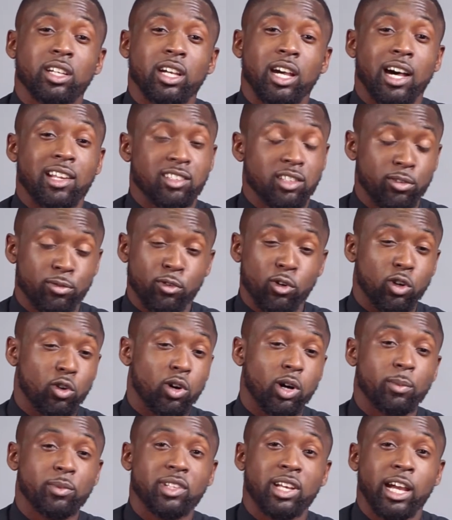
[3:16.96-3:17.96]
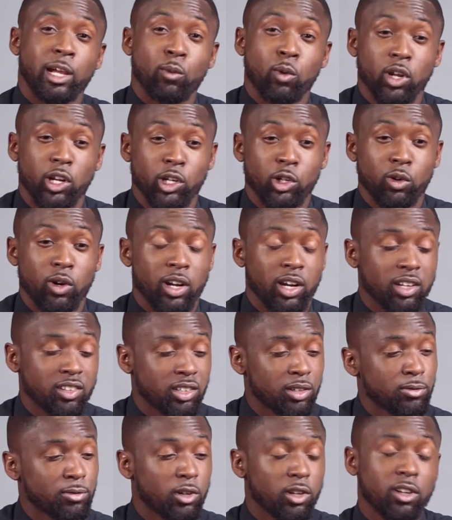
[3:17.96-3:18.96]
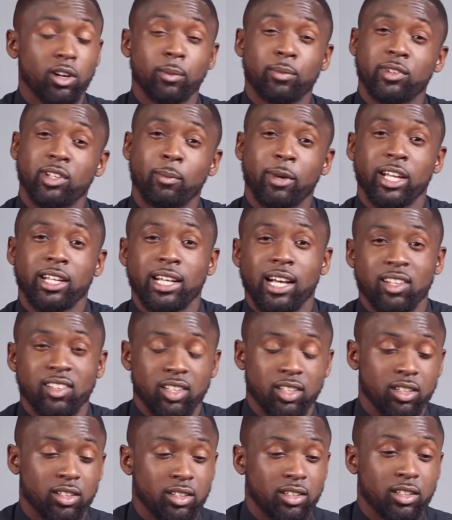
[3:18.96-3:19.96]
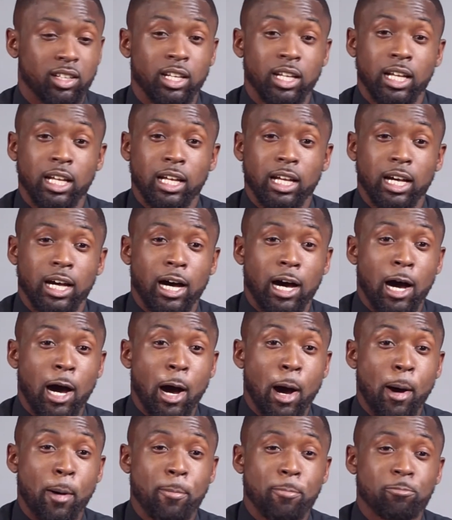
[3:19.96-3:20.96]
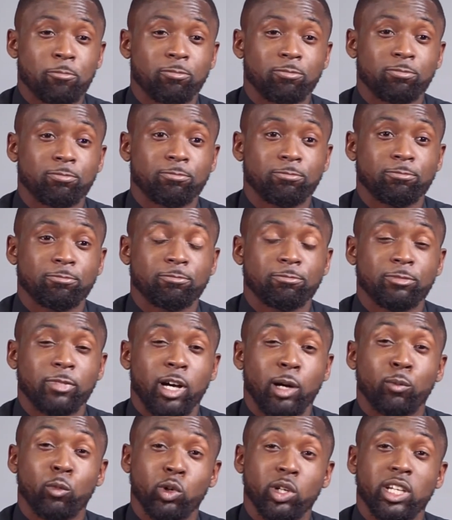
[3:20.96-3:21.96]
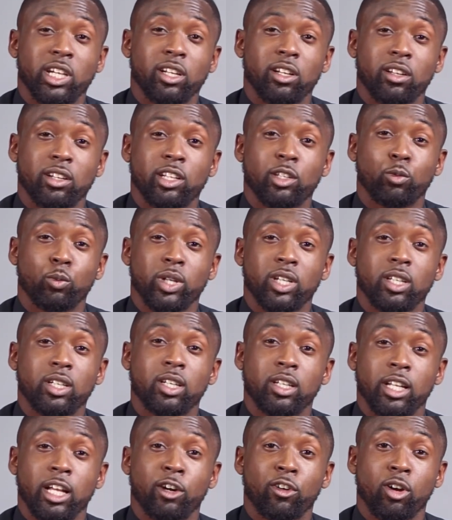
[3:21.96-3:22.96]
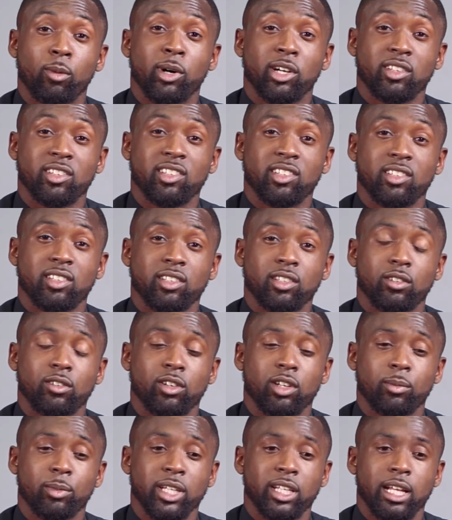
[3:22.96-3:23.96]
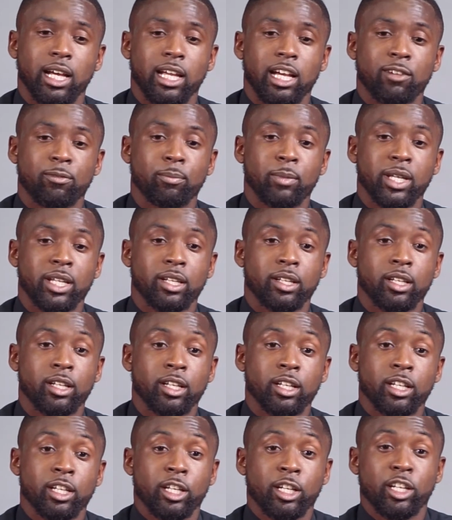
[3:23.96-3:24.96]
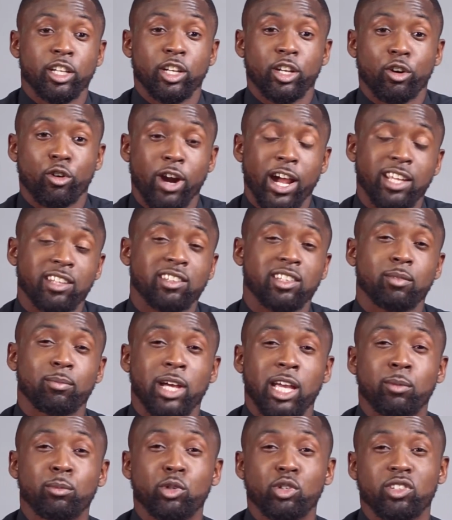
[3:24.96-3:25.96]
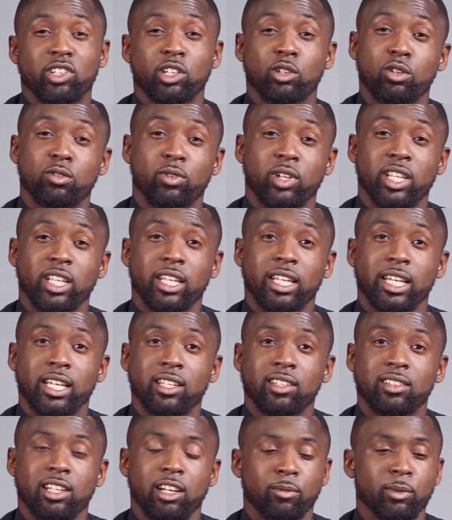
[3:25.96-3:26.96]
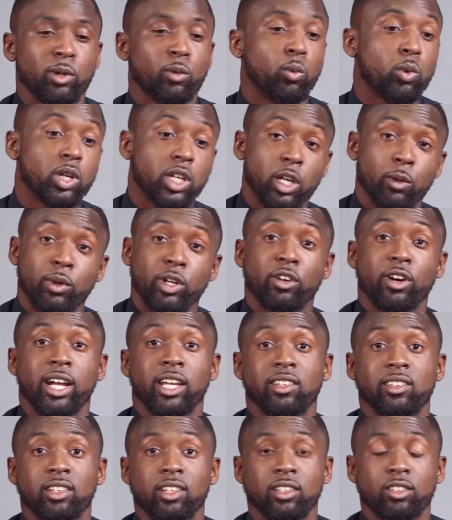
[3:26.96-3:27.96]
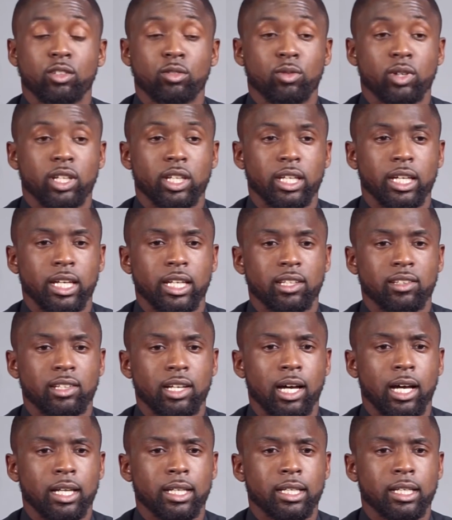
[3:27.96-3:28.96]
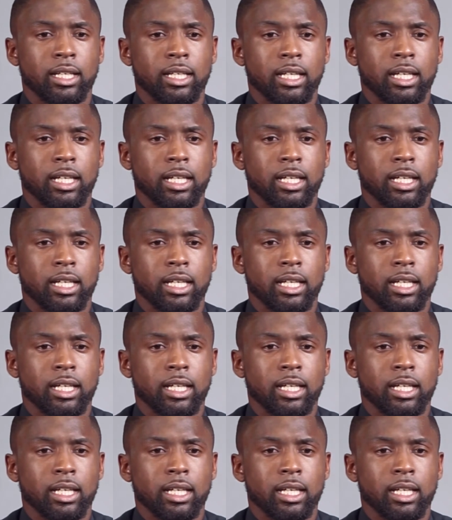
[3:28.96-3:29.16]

as a follow-up to I Want to Know and as a follow-up to my catalog. Um, I'm working on it with Kernal Roberts, you know what I mean? I have been writing my music over the years. I've been working with writers over the years and